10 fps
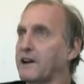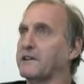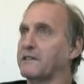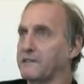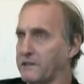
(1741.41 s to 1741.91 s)

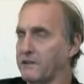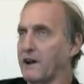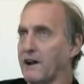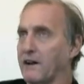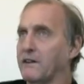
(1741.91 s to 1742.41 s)
I do
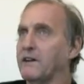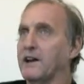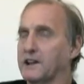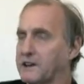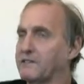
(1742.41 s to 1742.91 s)
now
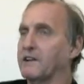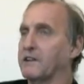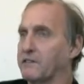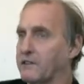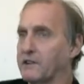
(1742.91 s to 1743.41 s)
has to be on
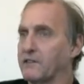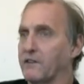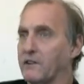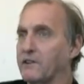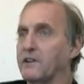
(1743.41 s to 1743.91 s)
the first
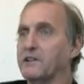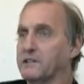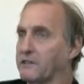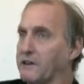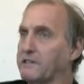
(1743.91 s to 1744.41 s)
floor.
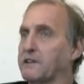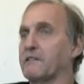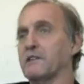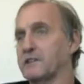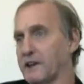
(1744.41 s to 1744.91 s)
So they have
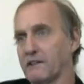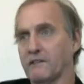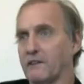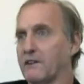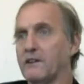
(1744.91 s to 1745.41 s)
something on the second
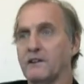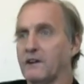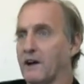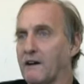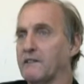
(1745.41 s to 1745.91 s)
floor
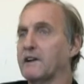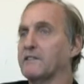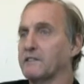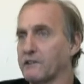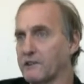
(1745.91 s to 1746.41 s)
I'm
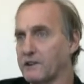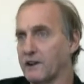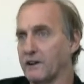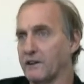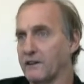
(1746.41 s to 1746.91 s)
unable to
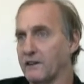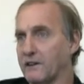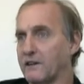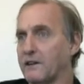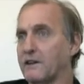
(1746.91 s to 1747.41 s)
attend.
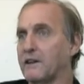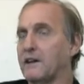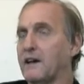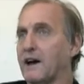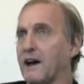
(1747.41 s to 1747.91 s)

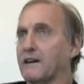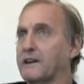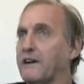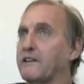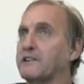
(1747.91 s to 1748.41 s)

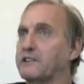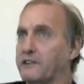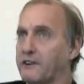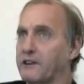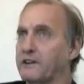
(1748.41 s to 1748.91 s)
Carrying
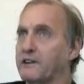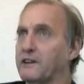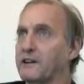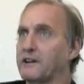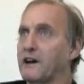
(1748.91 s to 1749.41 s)
insuring,
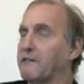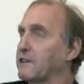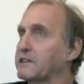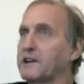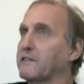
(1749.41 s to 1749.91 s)
I
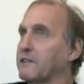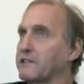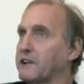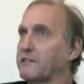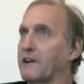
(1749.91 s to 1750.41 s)
wasn't in a
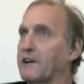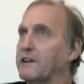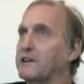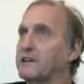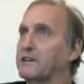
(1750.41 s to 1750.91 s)
wheelchair, but
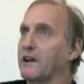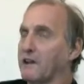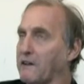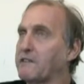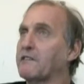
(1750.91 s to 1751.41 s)
a
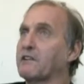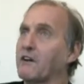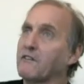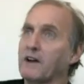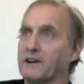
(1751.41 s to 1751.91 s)
lot of people are
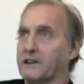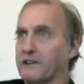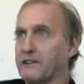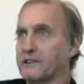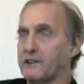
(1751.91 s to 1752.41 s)
going back to
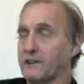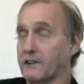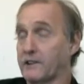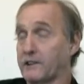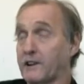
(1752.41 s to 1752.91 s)

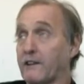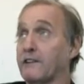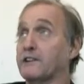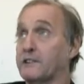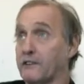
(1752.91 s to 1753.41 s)

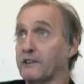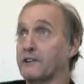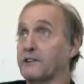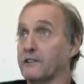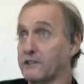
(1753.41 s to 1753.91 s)
carrying insuring
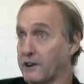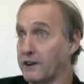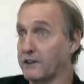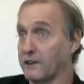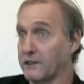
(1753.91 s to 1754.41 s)
due to the
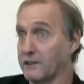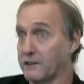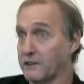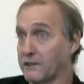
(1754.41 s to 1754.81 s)
changes.